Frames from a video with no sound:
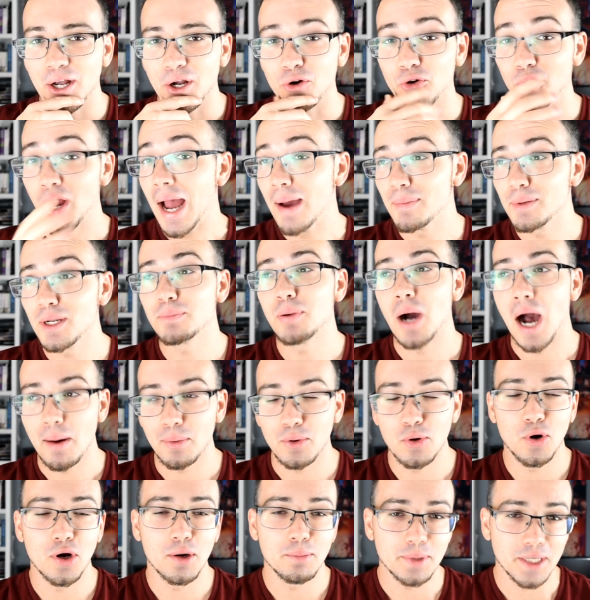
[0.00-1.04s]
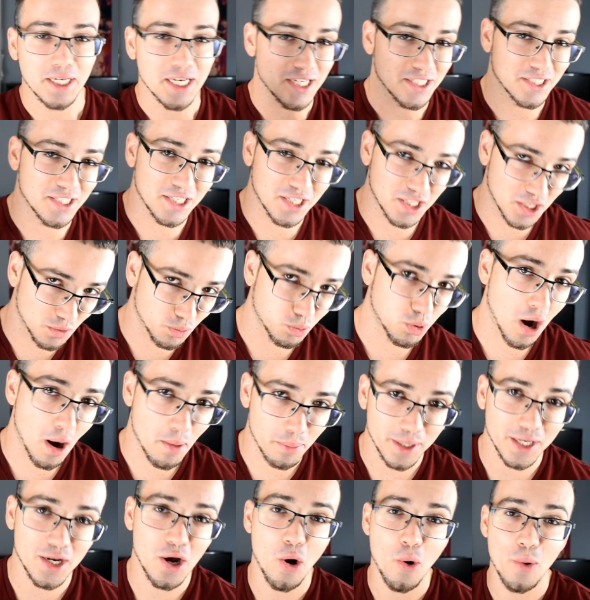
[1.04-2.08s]
grab your popcorn, because this is
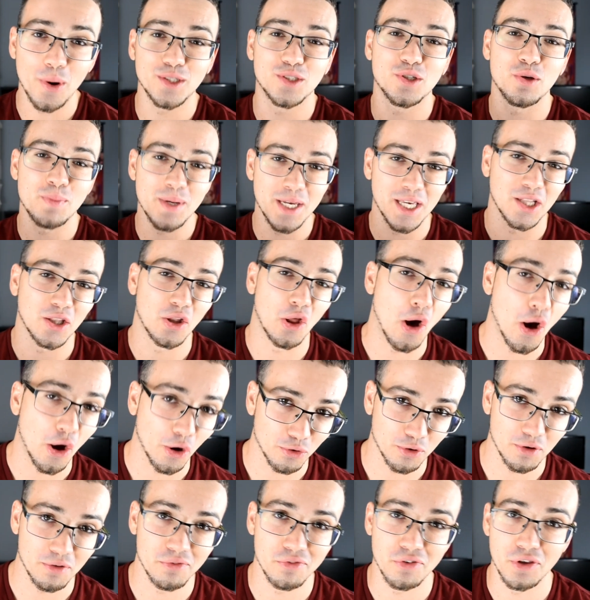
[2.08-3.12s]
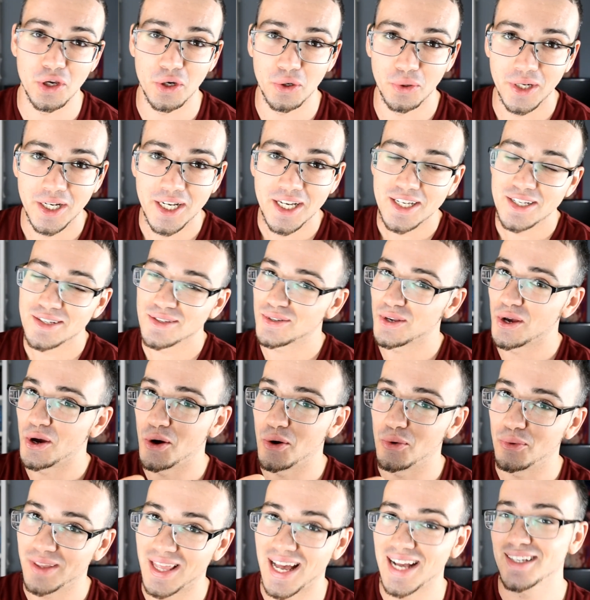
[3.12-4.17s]
probably going to be a long review.
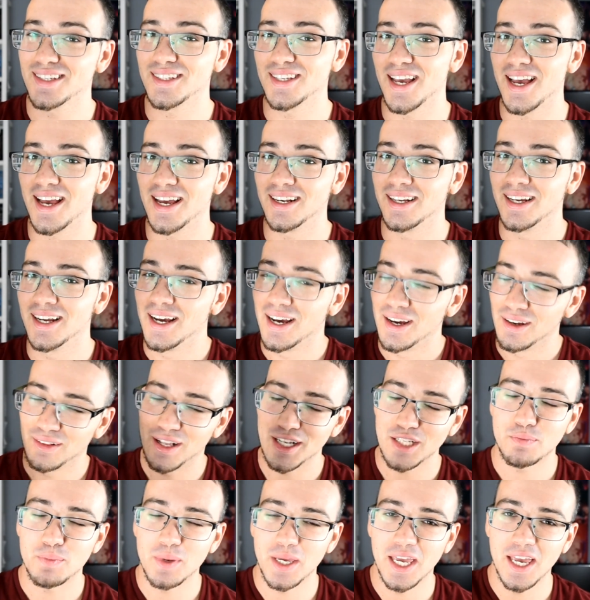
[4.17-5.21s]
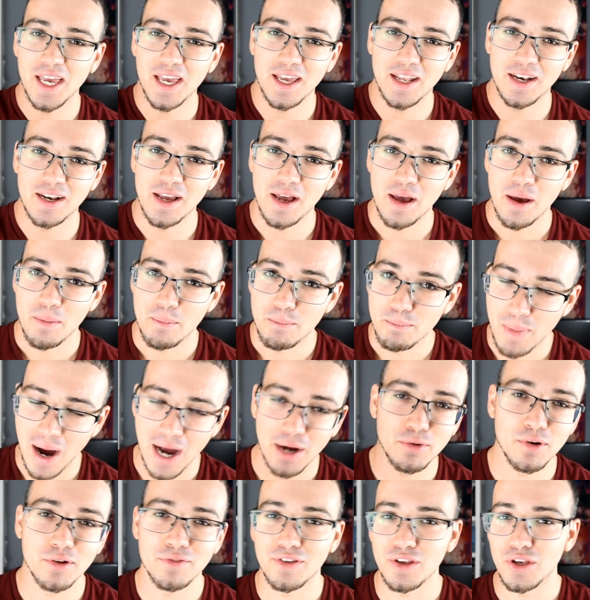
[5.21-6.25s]
So, with that said, let's begin my
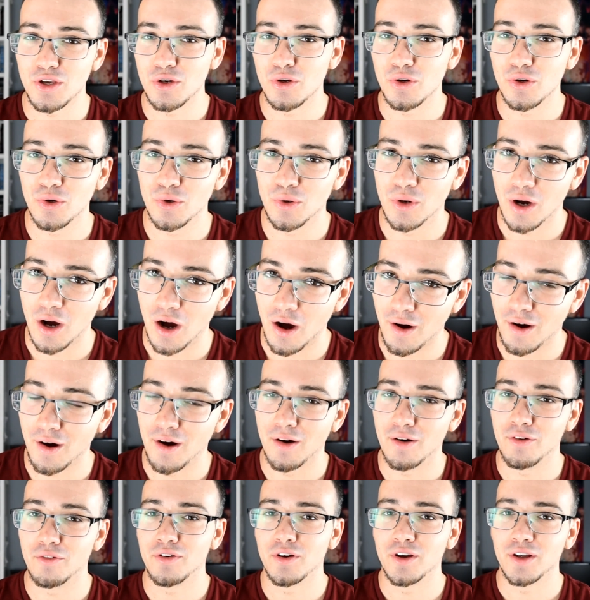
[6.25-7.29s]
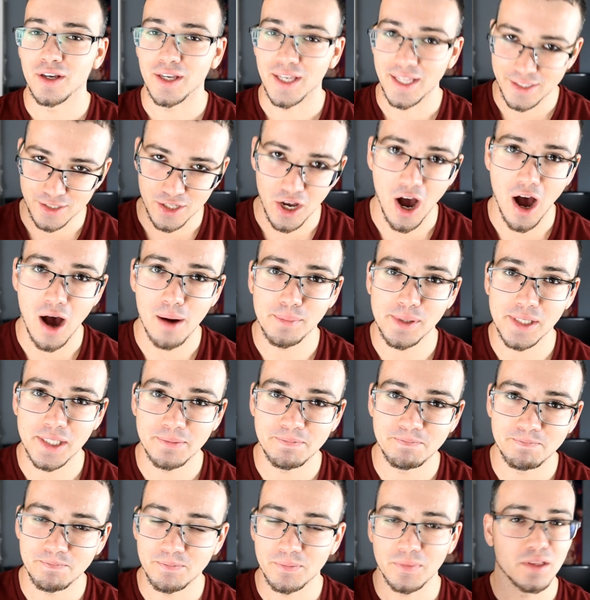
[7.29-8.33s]
review of Gintama,
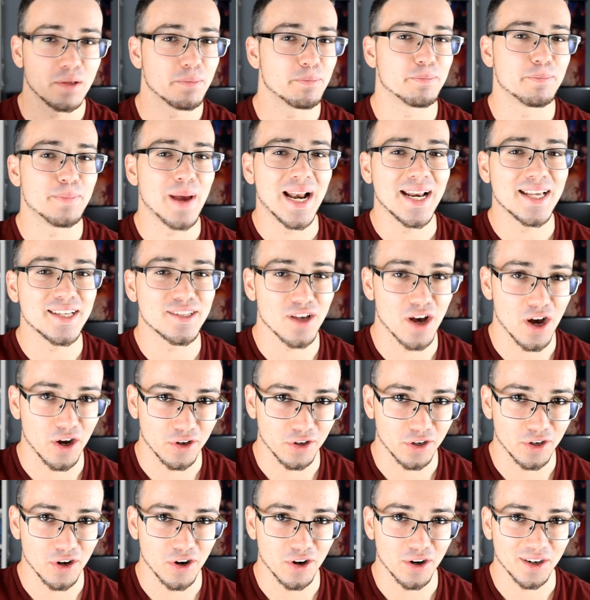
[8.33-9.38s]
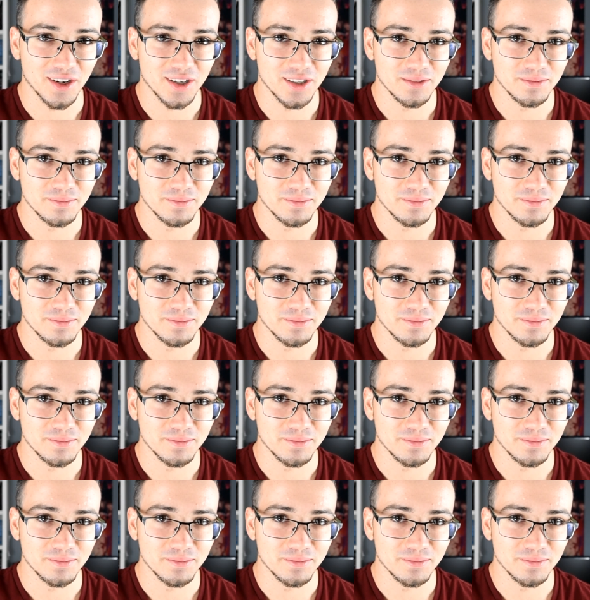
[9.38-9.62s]
the Benizakura arc.